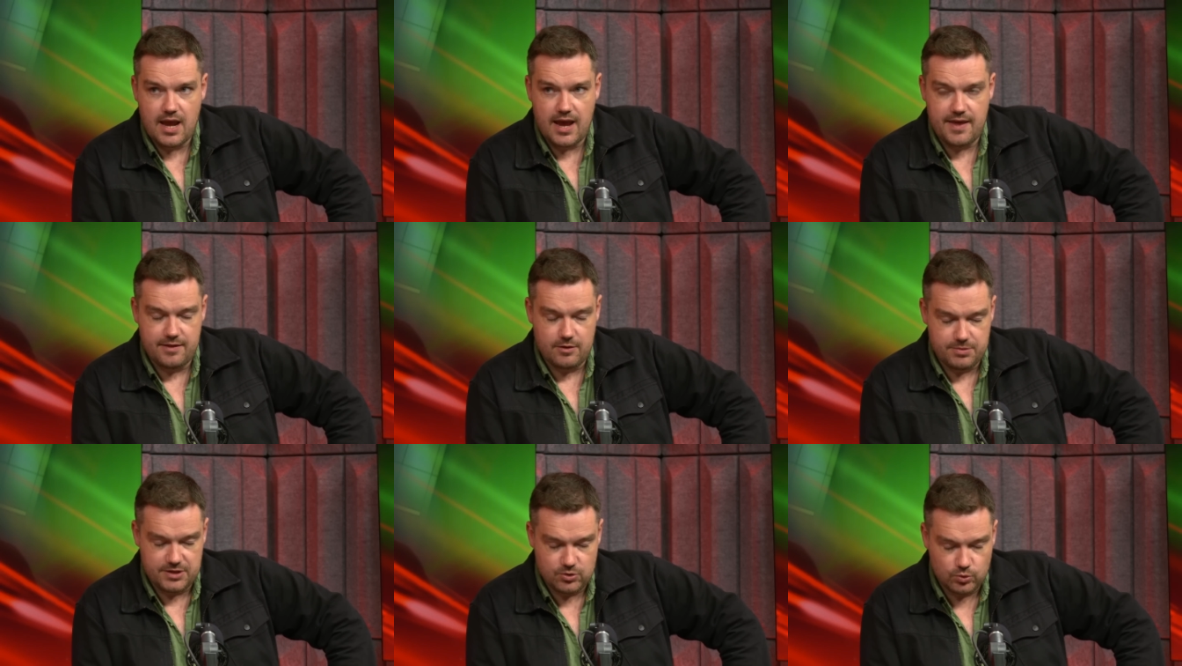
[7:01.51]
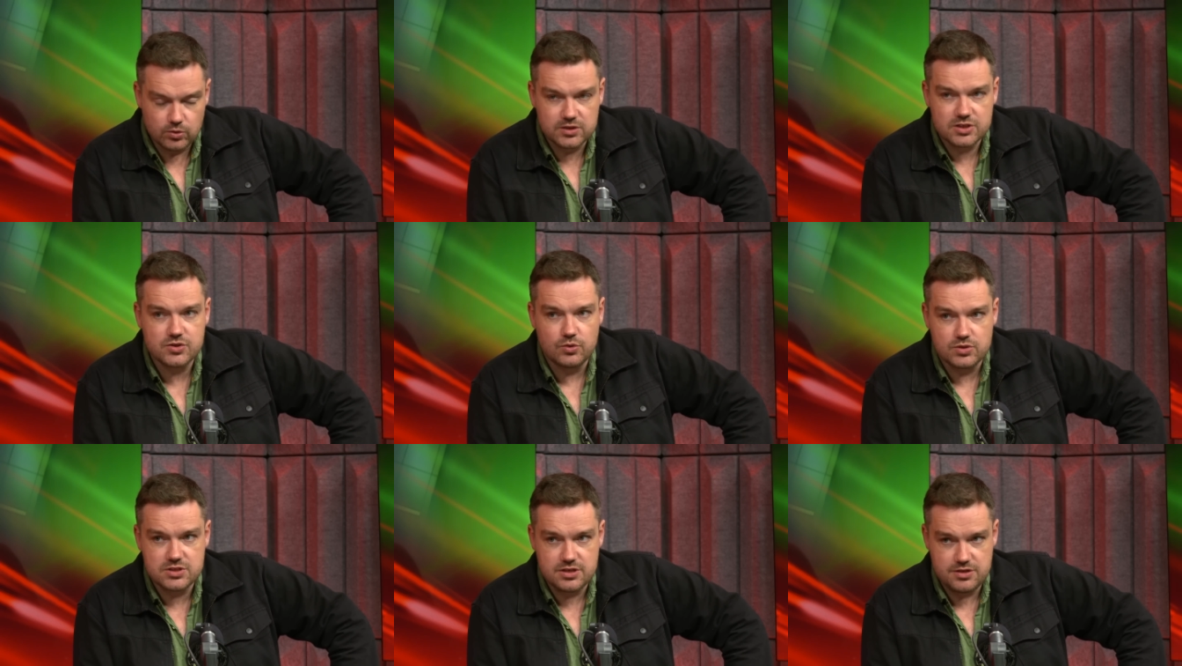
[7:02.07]
And there'll be all
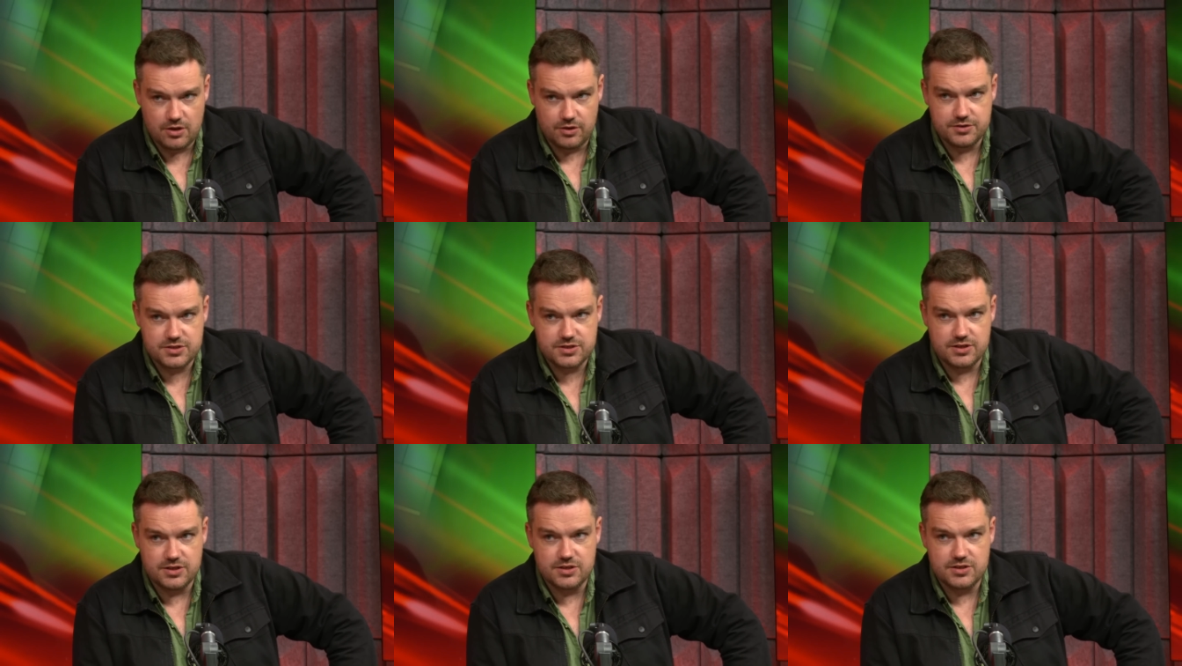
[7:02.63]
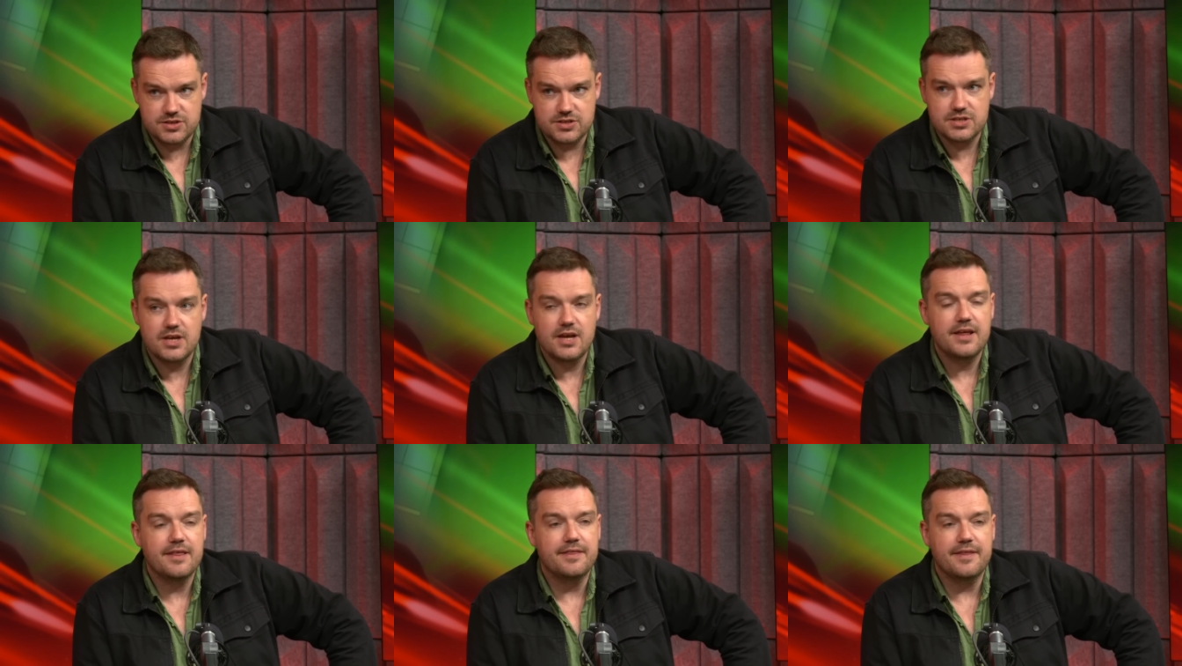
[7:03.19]
sorts of nonsense.
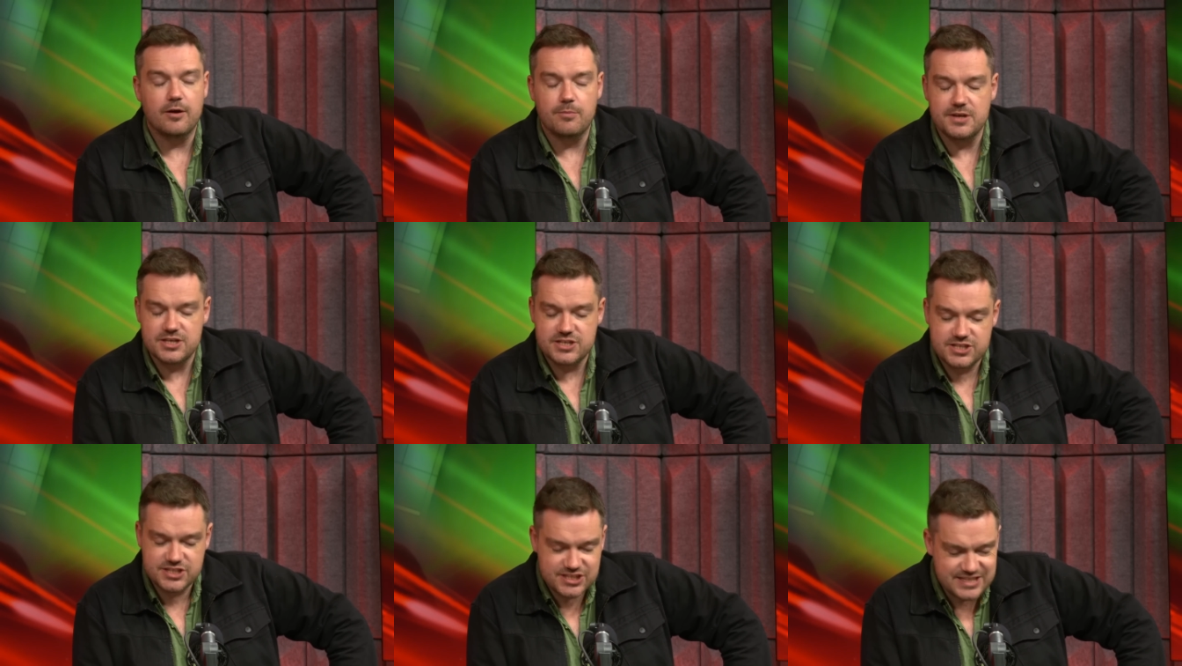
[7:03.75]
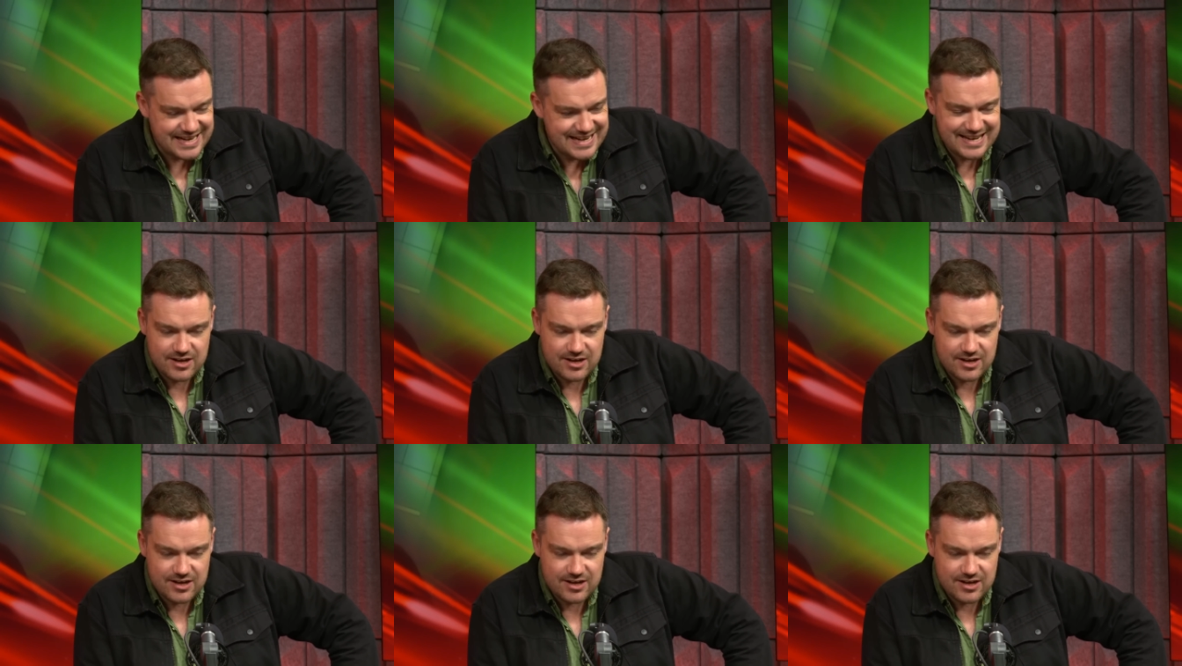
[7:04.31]
There'll be silly